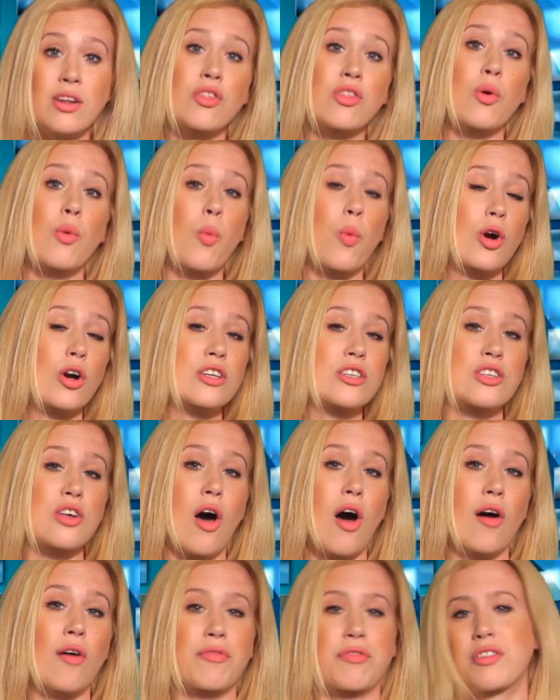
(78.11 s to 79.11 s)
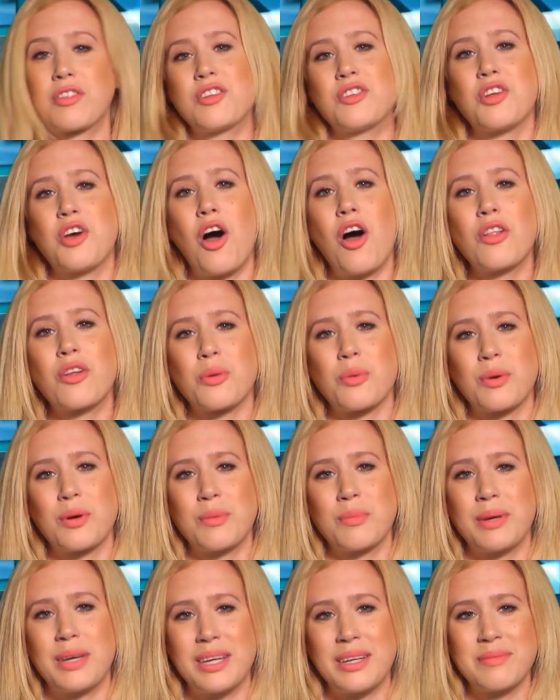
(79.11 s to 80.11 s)
the worse off the dollar
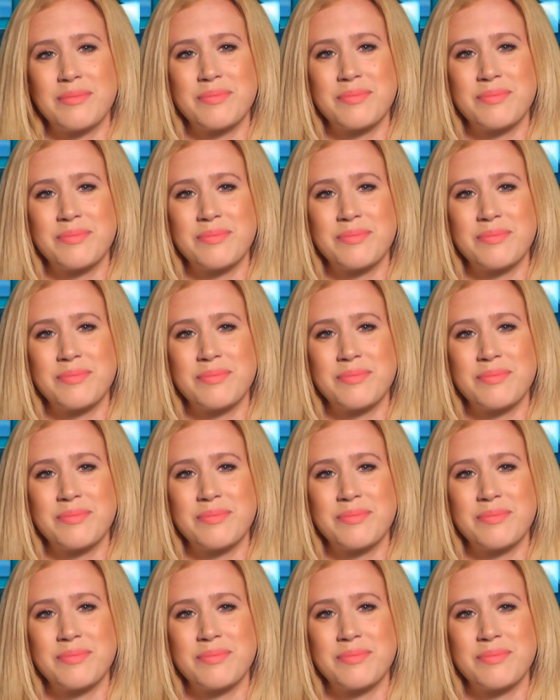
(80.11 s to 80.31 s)
will be.